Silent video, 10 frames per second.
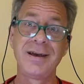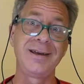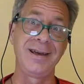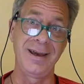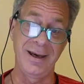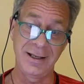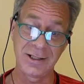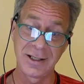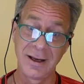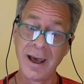
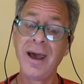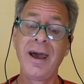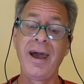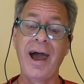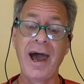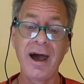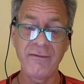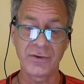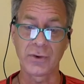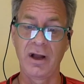Yet,
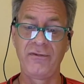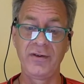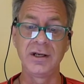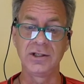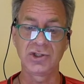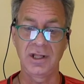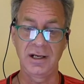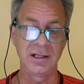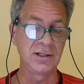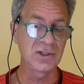after I finish
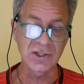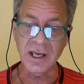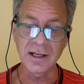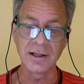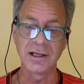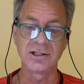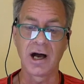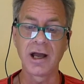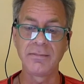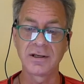that insanely
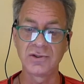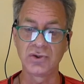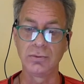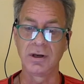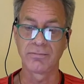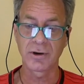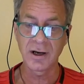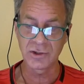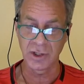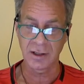time-consuming
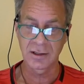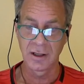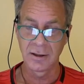project,